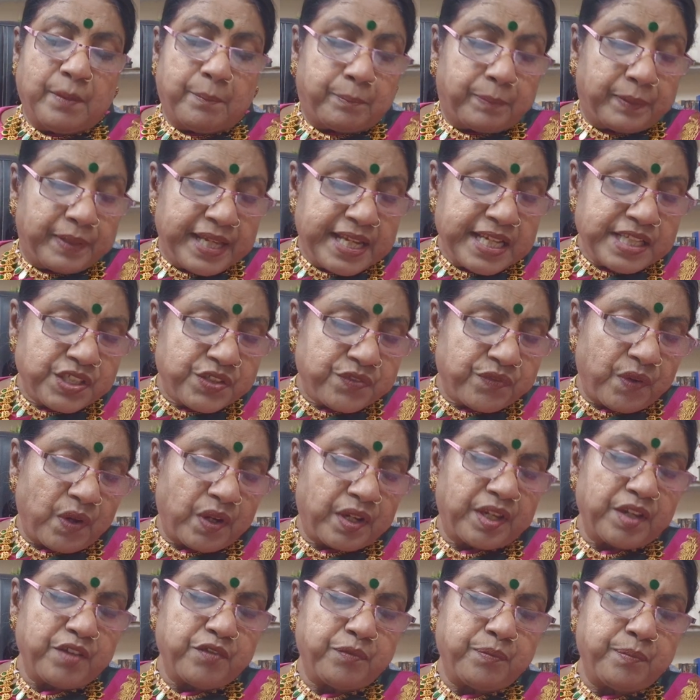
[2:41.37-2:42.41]
Please
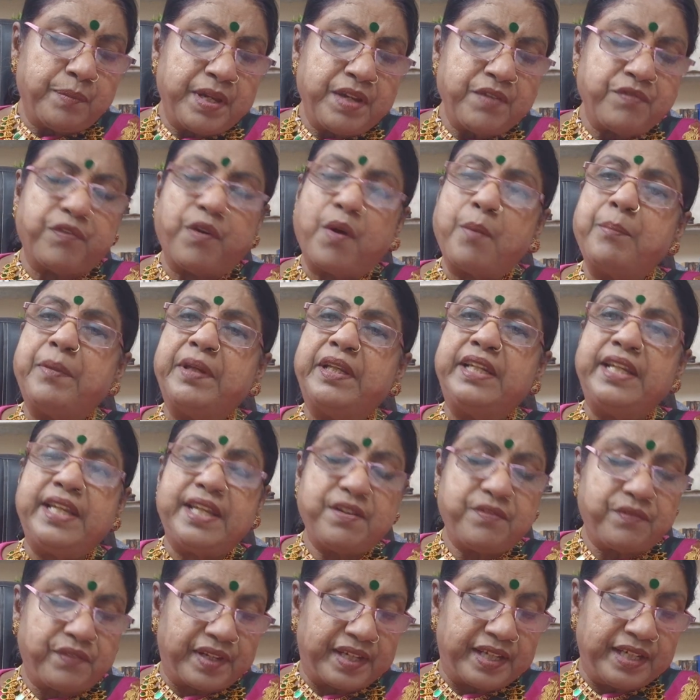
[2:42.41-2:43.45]
forgive me for
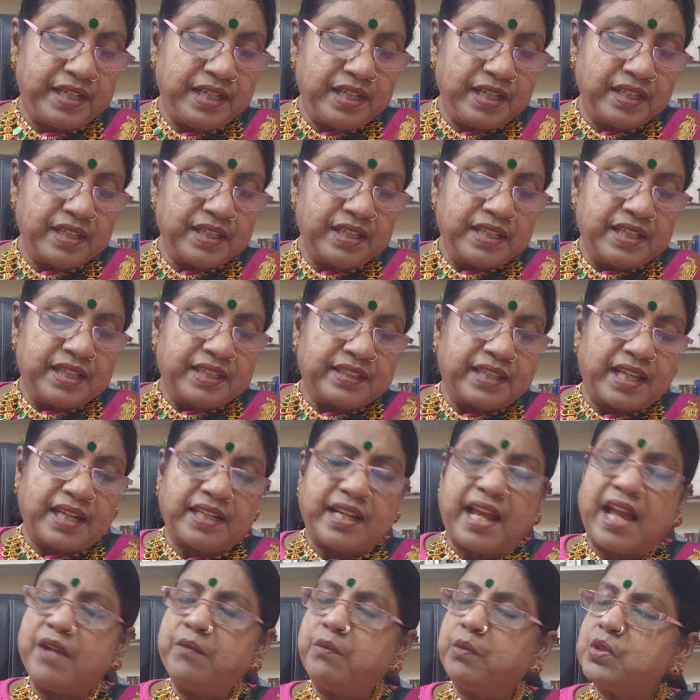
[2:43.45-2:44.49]
believing that
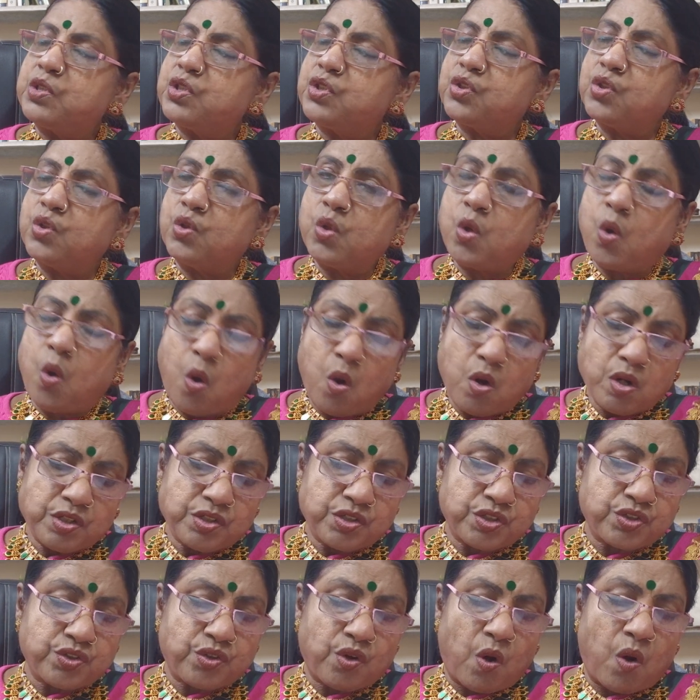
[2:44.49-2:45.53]
I was not
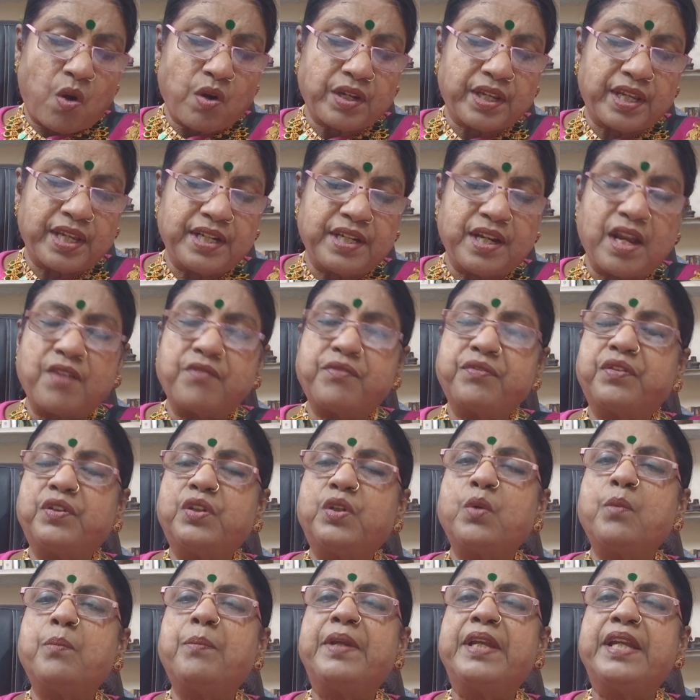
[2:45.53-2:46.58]
strong enough
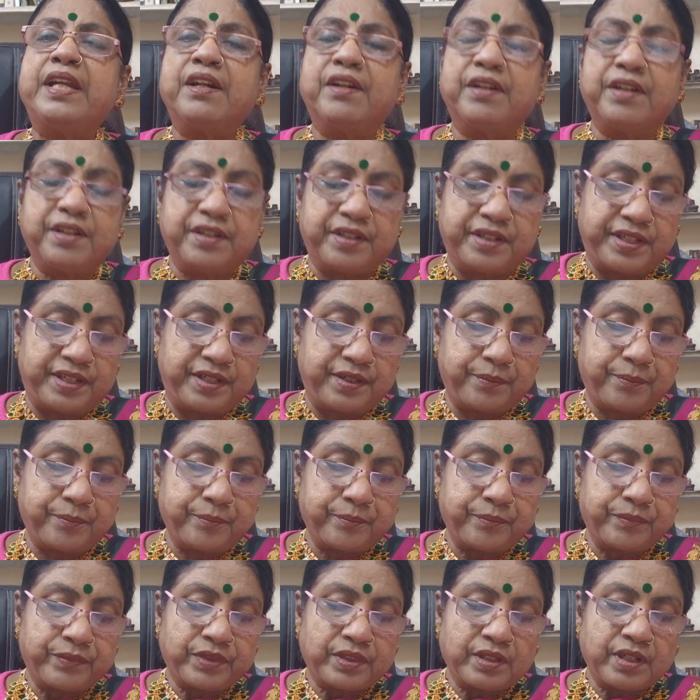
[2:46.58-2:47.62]
to be heard.
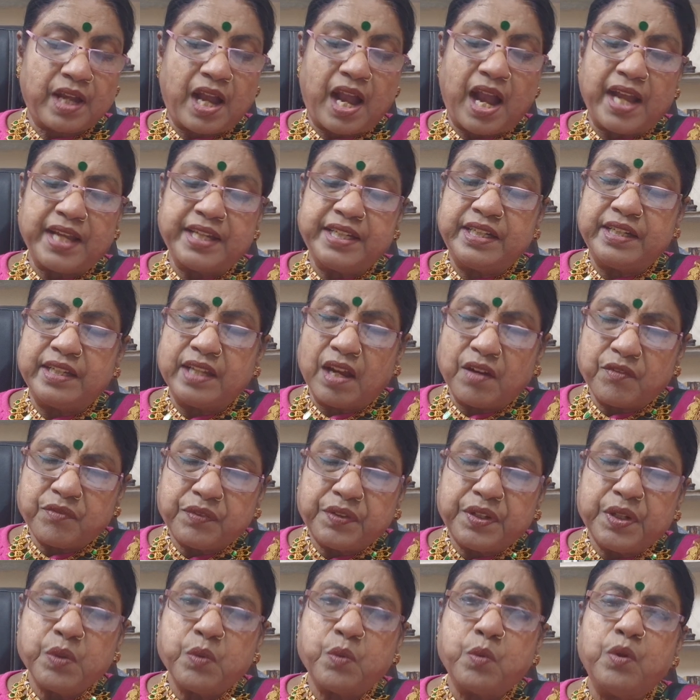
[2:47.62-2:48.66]
I love
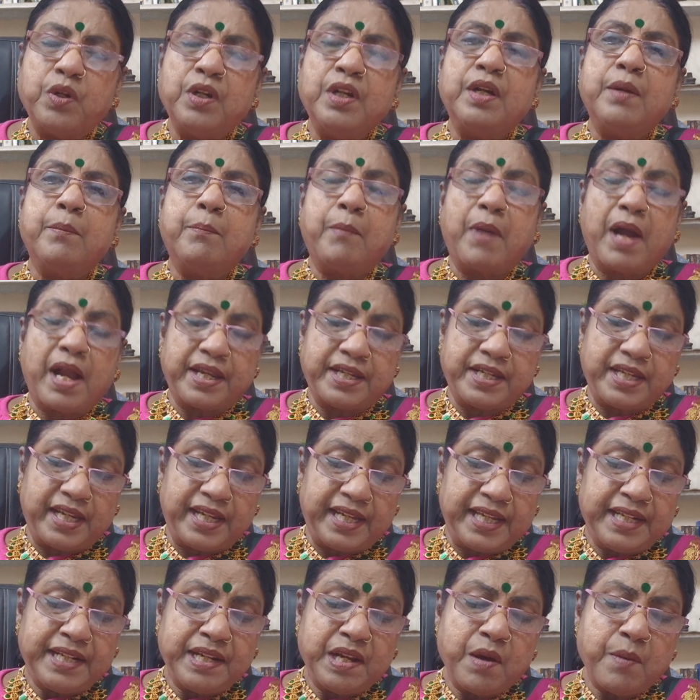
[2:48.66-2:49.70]
you, my
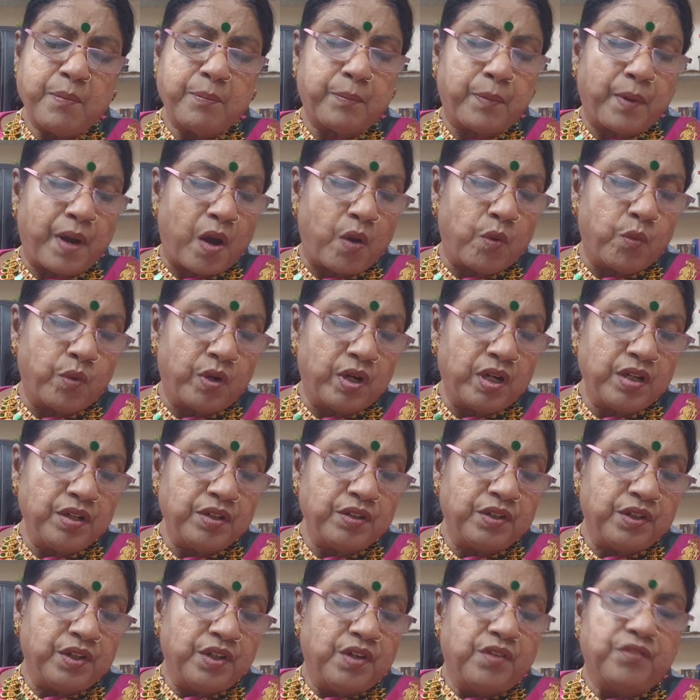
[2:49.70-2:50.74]
inner power,
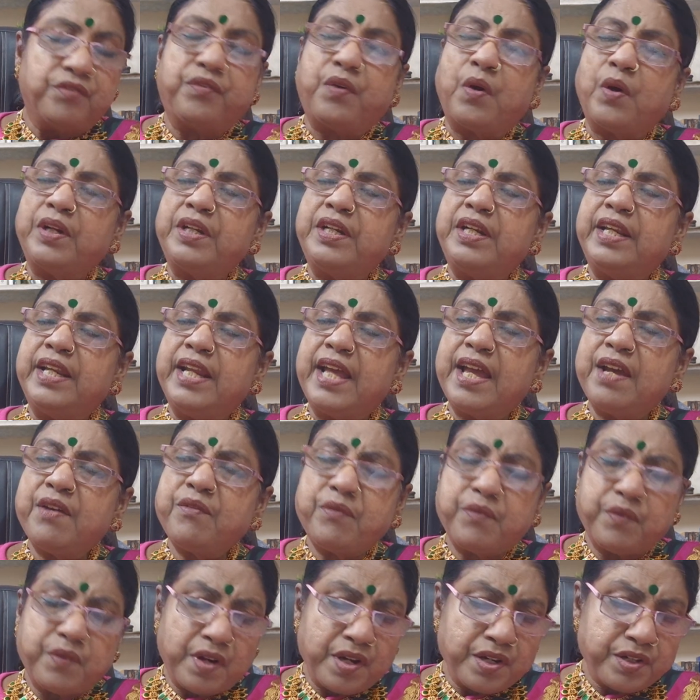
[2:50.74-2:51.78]
for
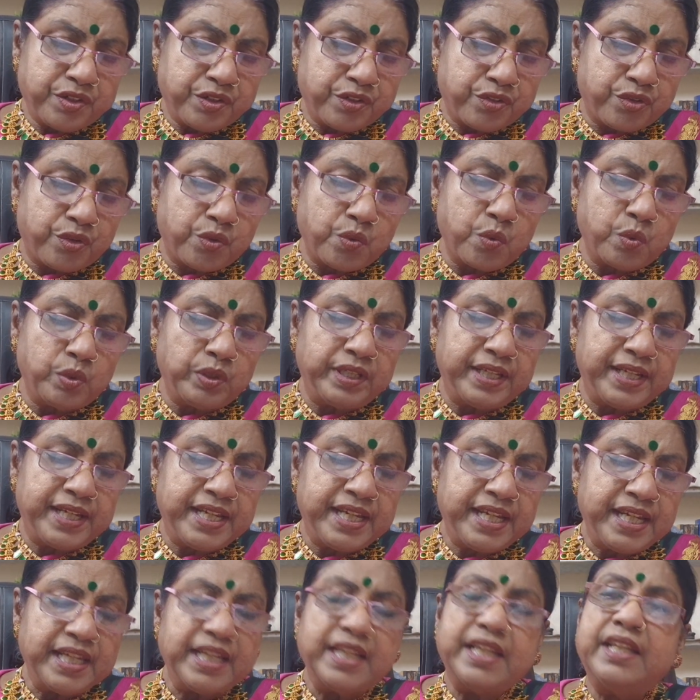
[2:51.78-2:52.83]
never
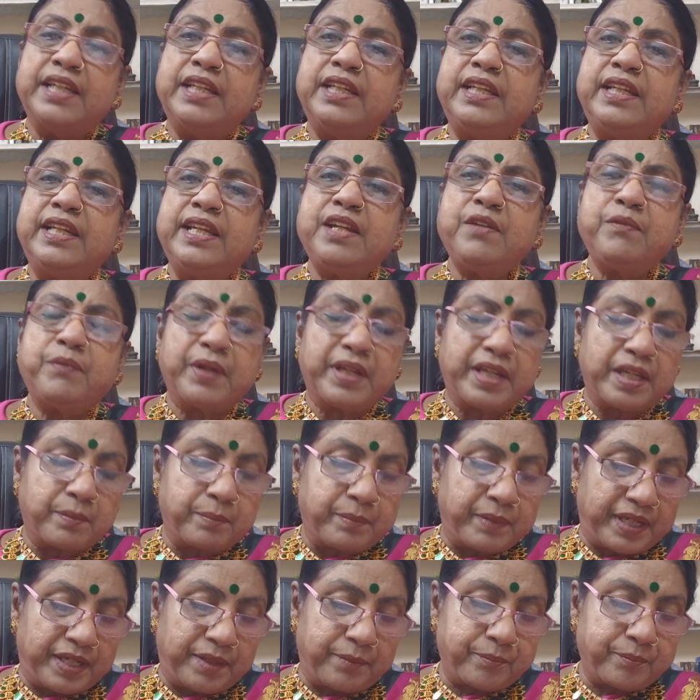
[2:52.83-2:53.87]
truly leaving
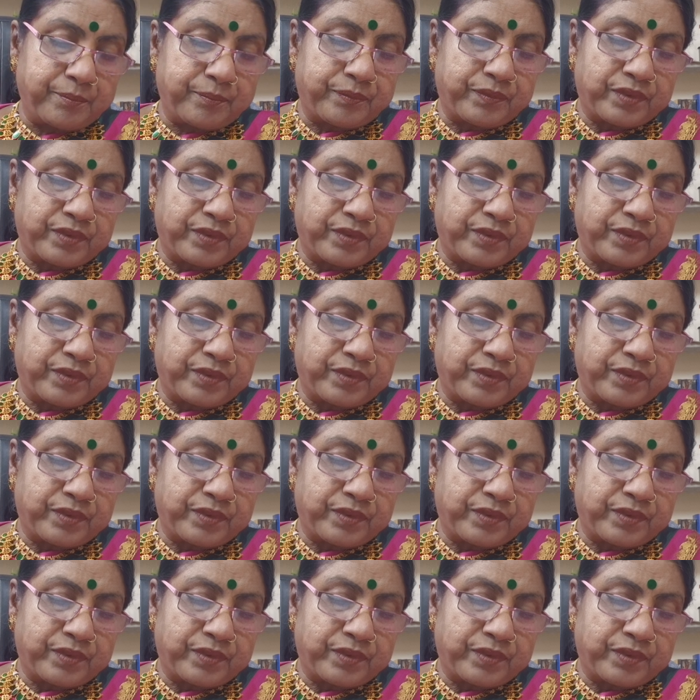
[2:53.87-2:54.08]
me.